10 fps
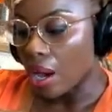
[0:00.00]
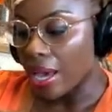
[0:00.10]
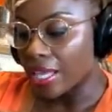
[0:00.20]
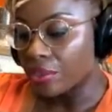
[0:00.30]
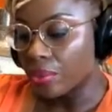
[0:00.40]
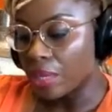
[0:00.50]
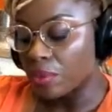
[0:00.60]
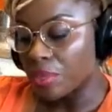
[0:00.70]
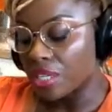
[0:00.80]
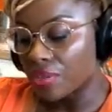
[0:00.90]
I
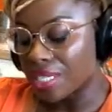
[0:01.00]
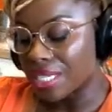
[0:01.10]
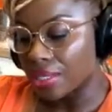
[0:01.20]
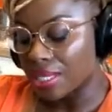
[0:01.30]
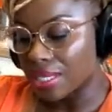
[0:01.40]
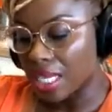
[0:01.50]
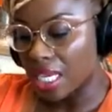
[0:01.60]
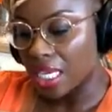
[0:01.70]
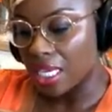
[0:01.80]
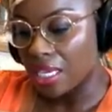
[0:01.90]
thought it would be interesting to
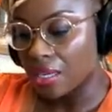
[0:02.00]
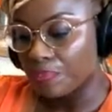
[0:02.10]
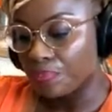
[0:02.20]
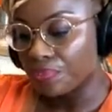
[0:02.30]
see